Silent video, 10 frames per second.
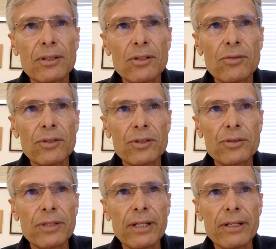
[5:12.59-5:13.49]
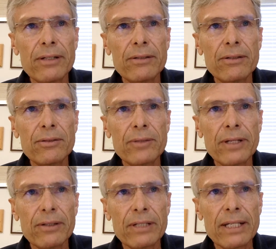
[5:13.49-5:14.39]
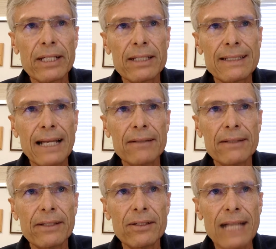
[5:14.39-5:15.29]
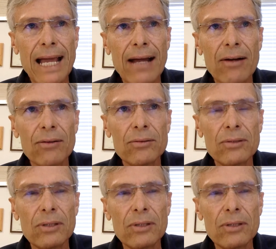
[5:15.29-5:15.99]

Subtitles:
over 300 kits out there now.